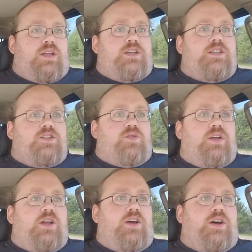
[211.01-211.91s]
This is
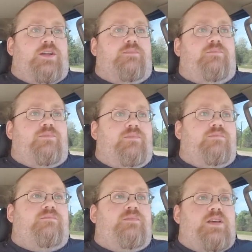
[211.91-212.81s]
really good.
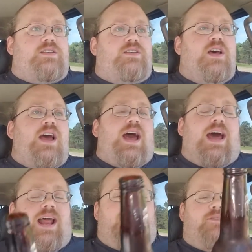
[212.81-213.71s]
This
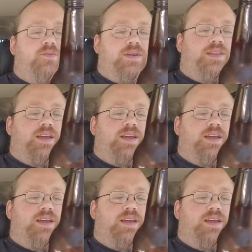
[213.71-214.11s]
I didn't